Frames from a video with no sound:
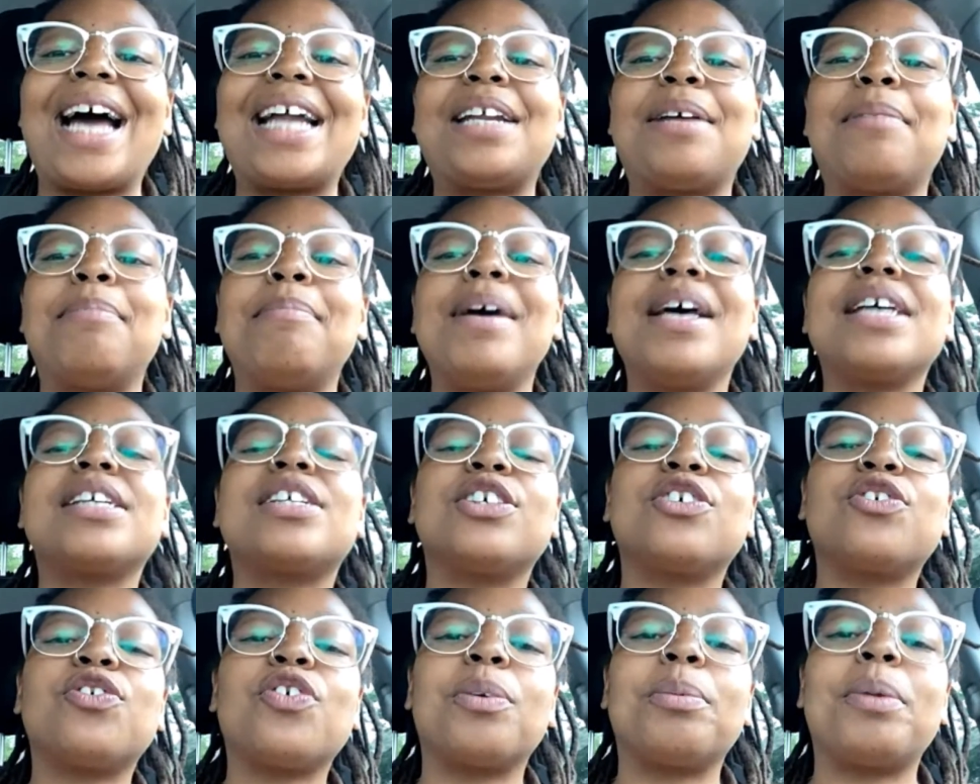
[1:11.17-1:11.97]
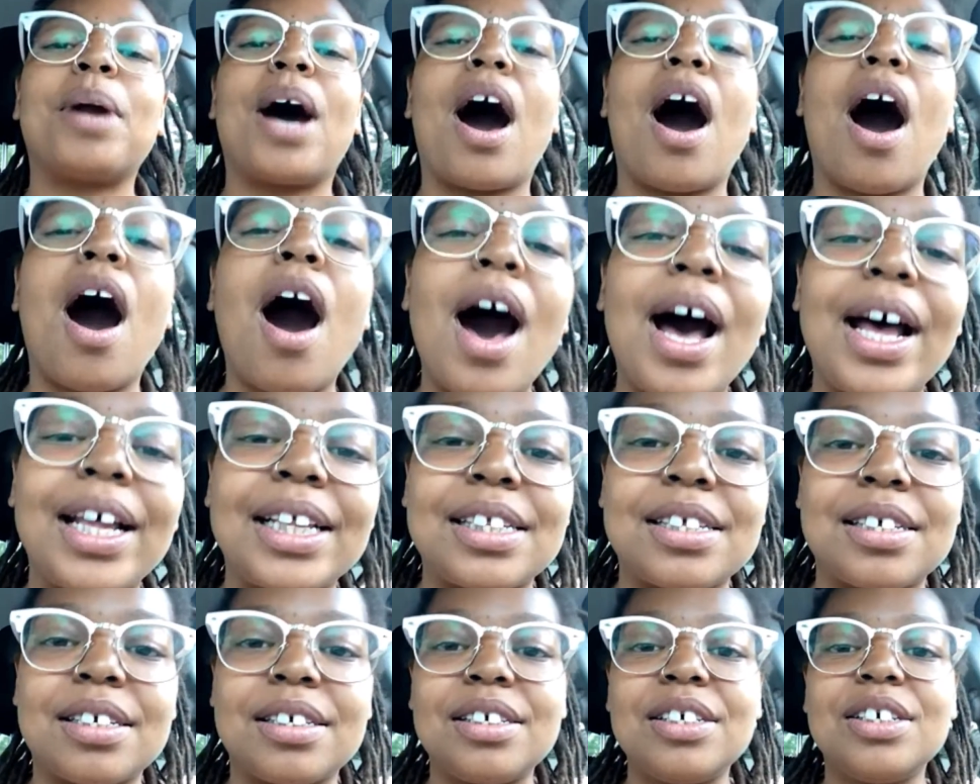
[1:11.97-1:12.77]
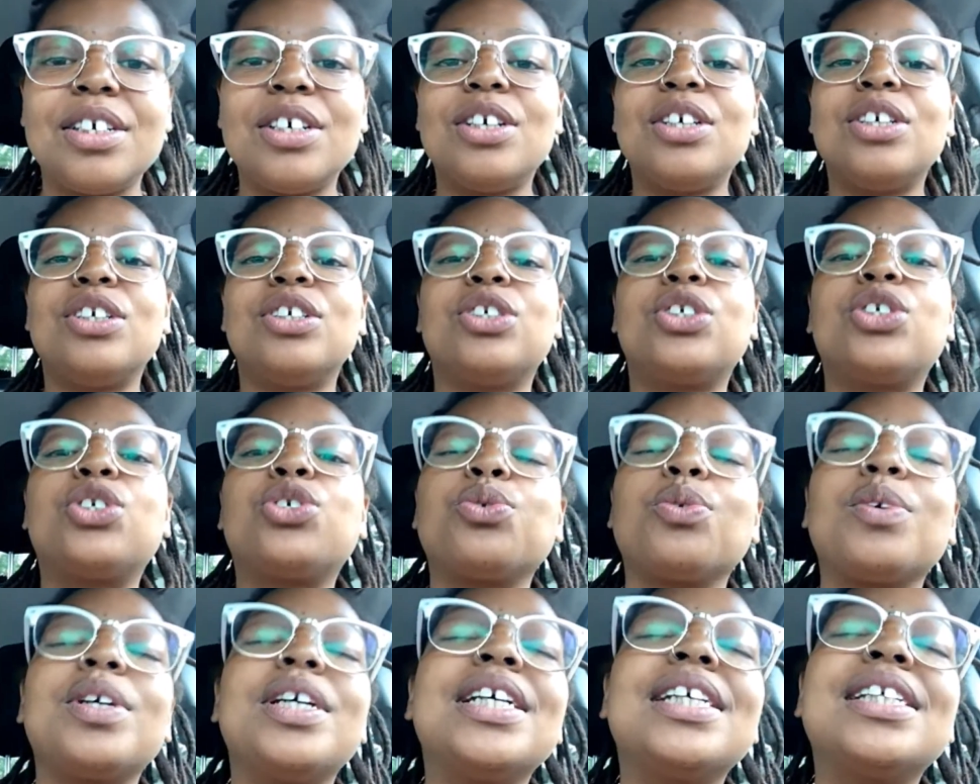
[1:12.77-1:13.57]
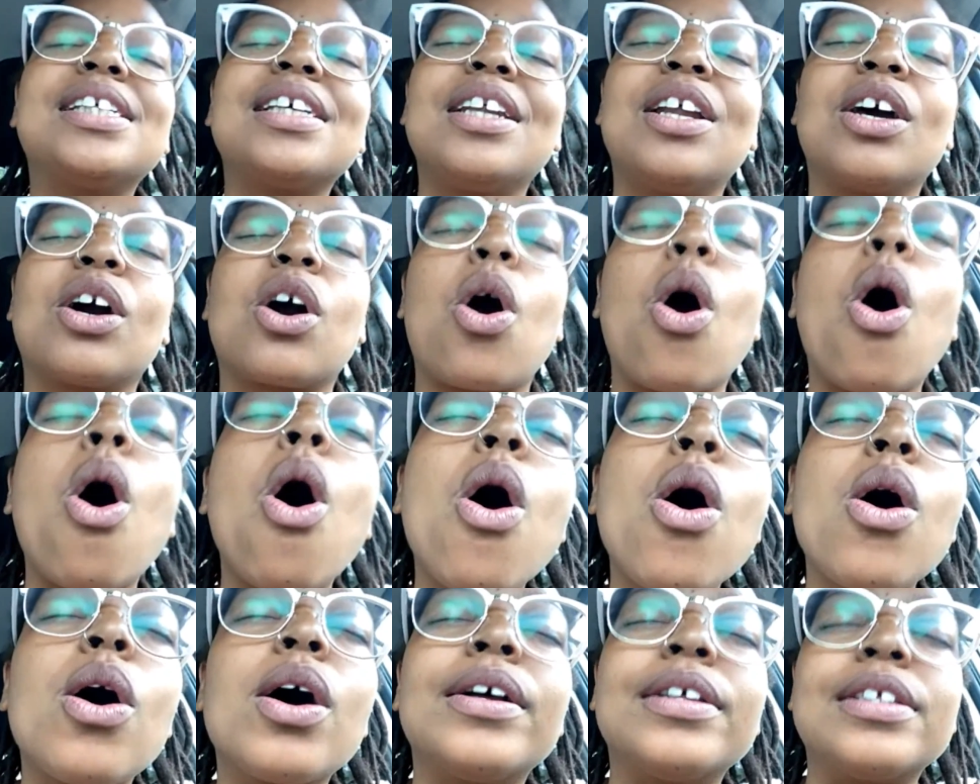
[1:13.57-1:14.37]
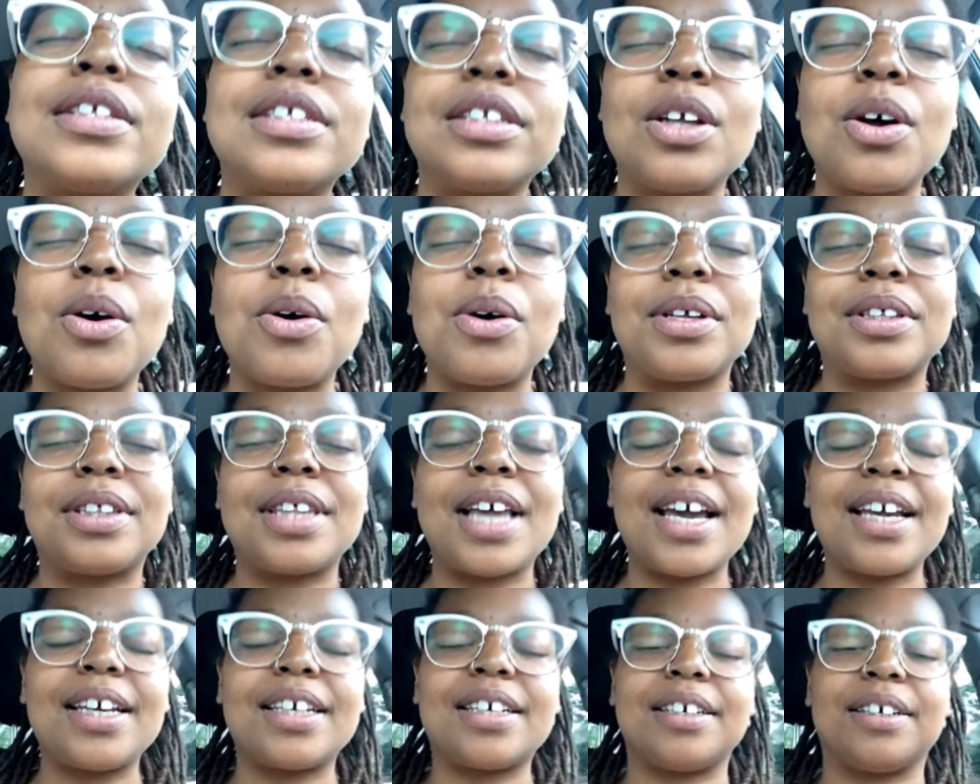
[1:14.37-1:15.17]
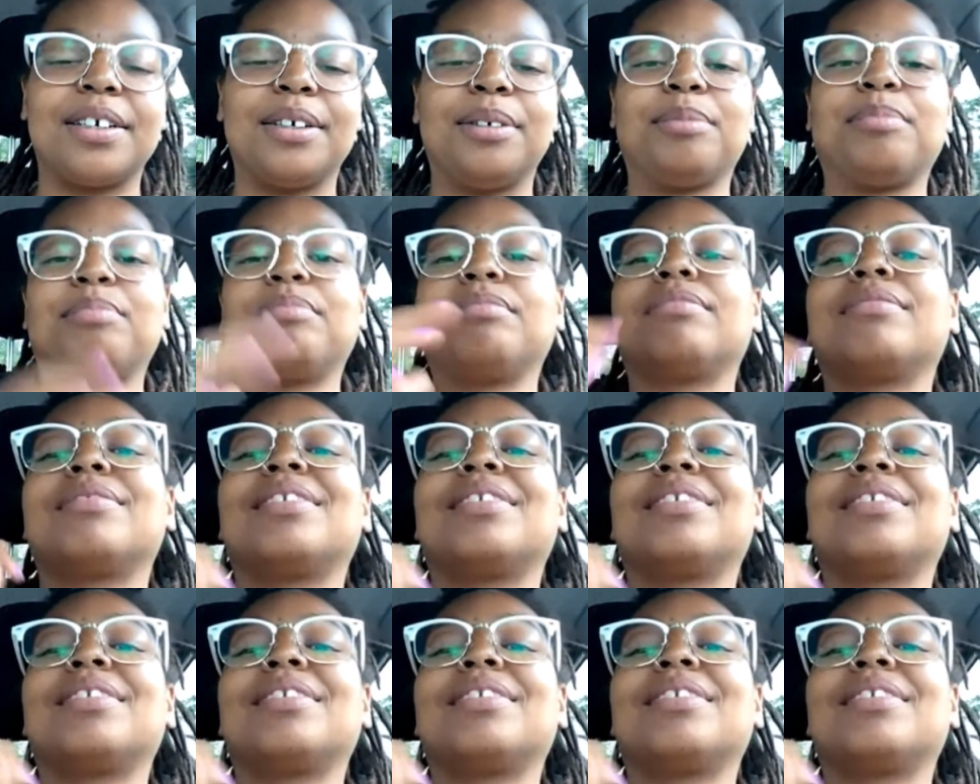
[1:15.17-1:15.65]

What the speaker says: I got the message from the heart. Strings and the chords, Lord. Thank you.